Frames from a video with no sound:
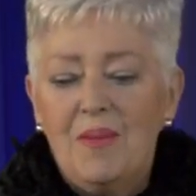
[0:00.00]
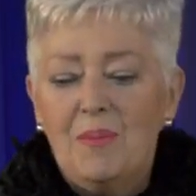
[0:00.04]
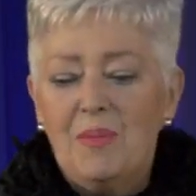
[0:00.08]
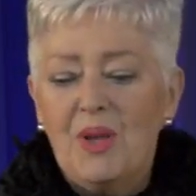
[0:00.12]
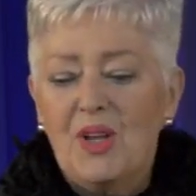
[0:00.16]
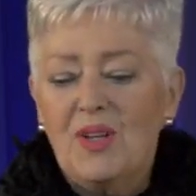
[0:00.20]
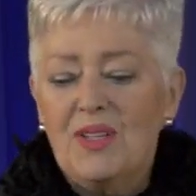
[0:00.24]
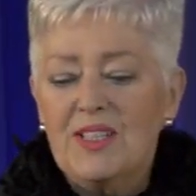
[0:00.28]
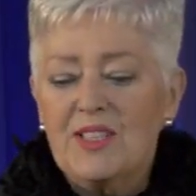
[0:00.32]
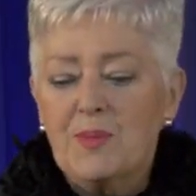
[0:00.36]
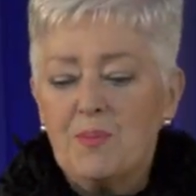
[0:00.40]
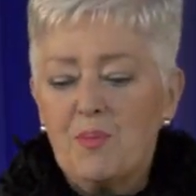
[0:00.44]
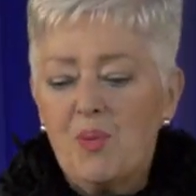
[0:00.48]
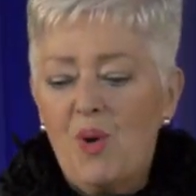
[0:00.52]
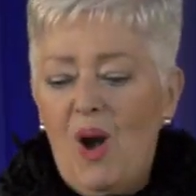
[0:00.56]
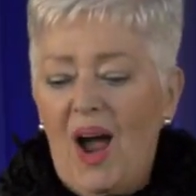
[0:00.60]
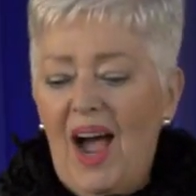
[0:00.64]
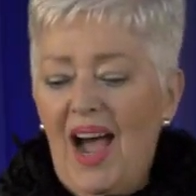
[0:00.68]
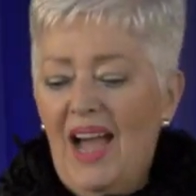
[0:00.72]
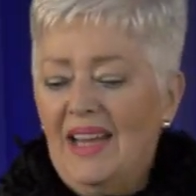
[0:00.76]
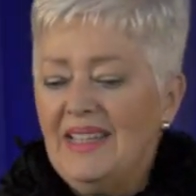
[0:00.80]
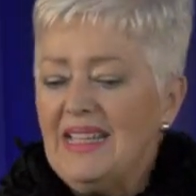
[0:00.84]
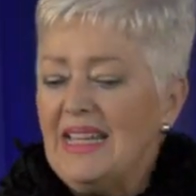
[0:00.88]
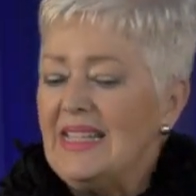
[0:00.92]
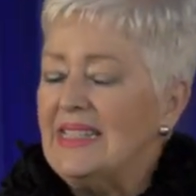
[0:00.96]
Because
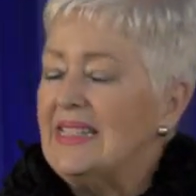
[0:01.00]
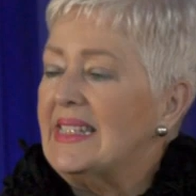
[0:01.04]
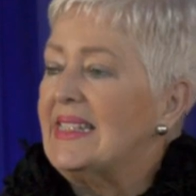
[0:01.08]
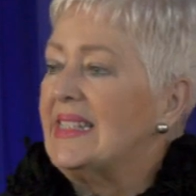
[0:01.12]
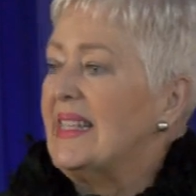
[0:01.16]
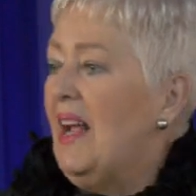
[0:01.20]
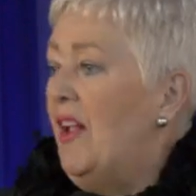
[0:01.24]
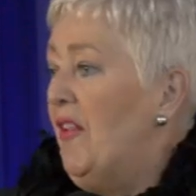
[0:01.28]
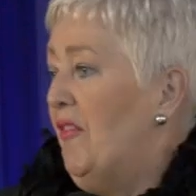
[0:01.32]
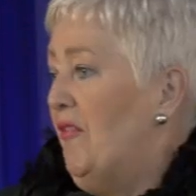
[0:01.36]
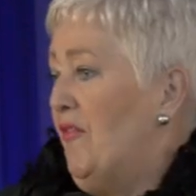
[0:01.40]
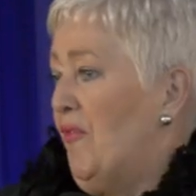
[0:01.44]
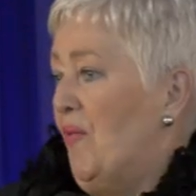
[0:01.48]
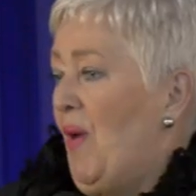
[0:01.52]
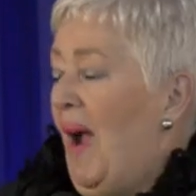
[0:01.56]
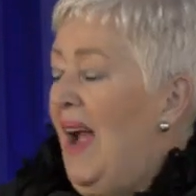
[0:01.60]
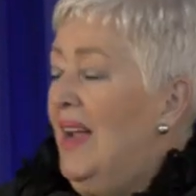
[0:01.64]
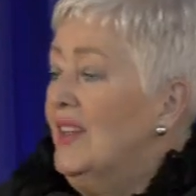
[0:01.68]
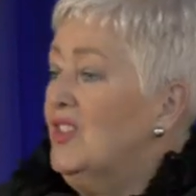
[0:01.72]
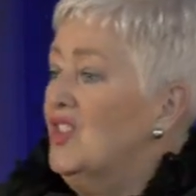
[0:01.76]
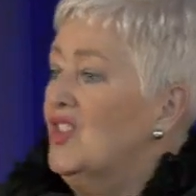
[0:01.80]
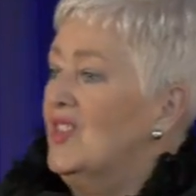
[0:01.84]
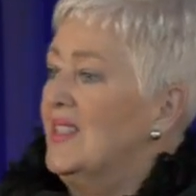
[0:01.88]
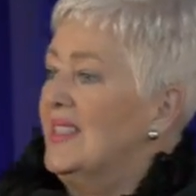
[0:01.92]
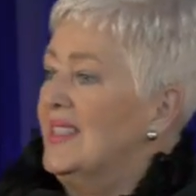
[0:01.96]
pride and self
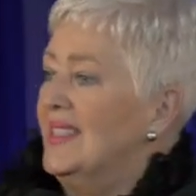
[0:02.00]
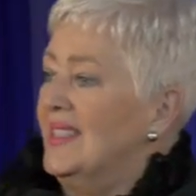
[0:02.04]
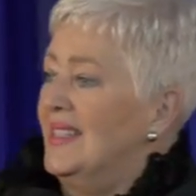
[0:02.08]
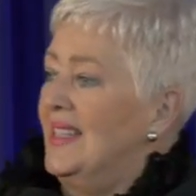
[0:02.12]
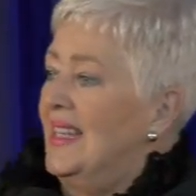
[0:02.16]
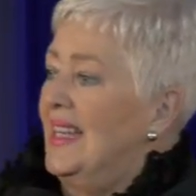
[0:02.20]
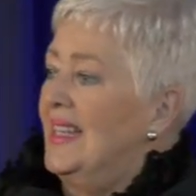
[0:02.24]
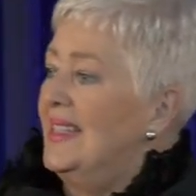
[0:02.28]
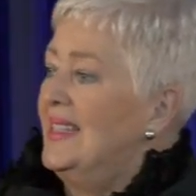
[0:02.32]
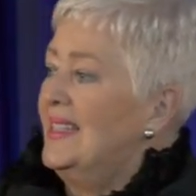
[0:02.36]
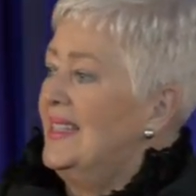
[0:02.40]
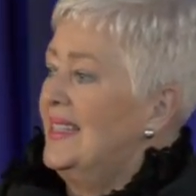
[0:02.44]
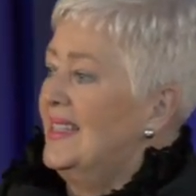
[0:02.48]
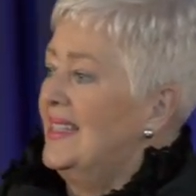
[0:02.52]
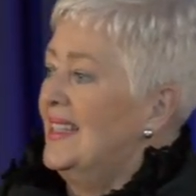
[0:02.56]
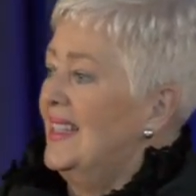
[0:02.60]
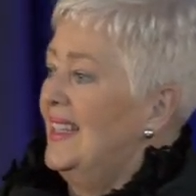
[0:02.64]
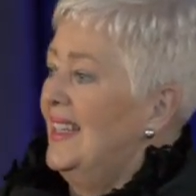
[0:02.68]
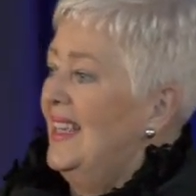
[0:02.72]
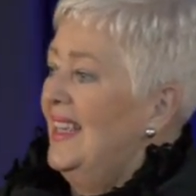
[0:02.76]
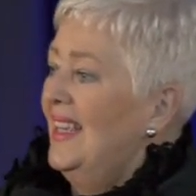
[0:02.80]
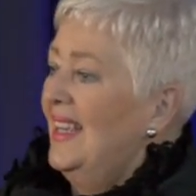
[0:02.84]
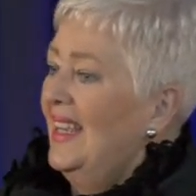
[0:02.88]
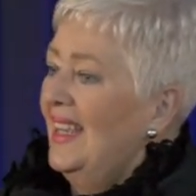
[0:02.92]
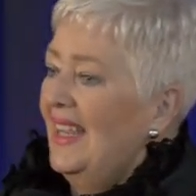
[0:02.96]
righteousness
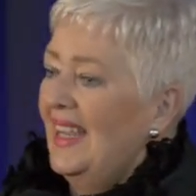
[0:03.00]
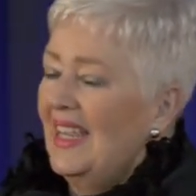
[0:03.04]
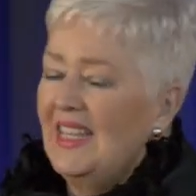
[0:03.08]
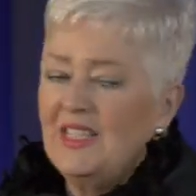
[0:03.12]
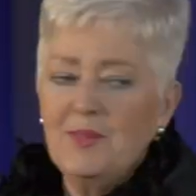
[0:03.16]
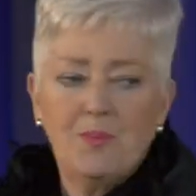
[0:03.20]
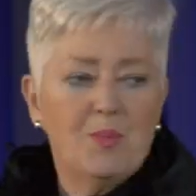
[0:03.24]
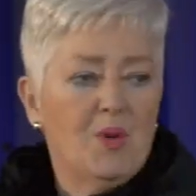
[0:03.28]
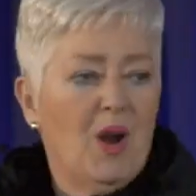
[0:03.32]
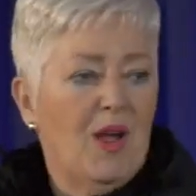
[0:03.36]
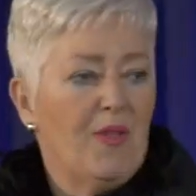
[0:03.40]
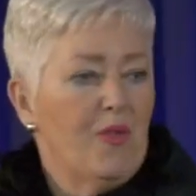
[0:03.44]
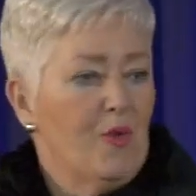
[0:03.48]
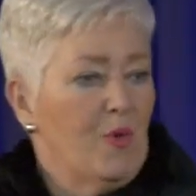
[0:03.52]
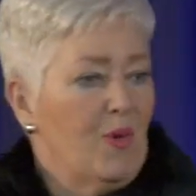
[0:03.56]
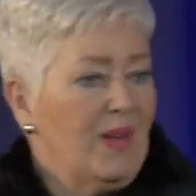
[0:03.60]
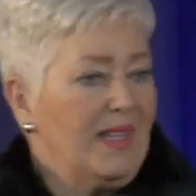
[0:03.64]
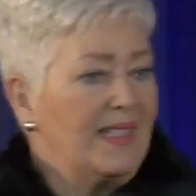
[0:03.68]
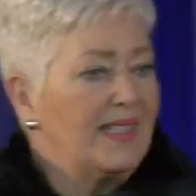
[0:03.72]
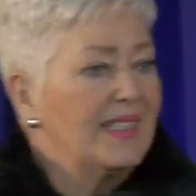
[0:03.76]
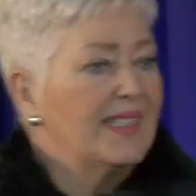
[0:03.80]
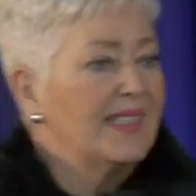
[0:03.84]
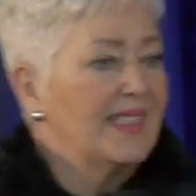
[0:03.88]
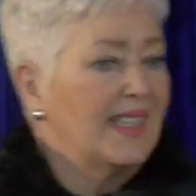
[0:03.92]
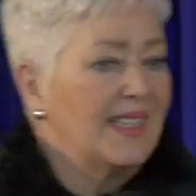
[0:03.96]
is brother
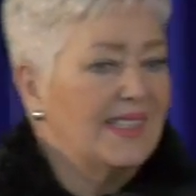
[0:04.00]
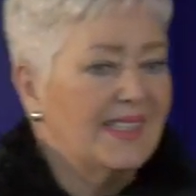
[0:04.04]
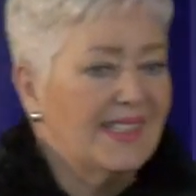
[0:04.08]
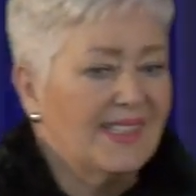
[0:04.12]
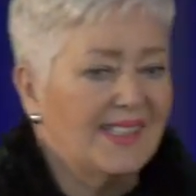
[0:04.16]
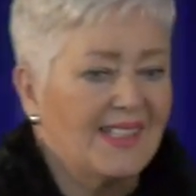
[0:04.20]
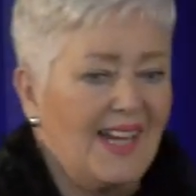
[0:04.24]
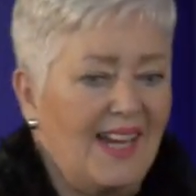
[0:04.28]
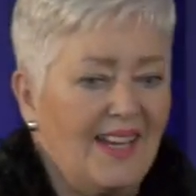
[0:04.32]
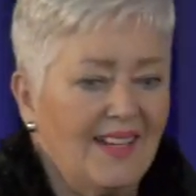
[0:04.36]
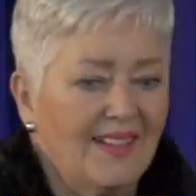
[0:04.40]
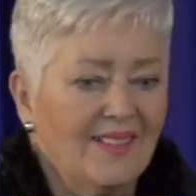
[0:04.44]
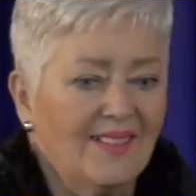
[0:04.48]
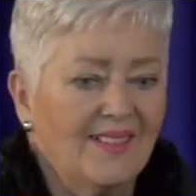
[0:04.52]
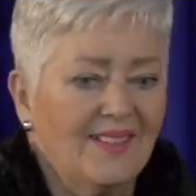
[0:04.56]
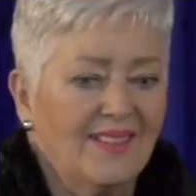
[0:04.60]
and sister.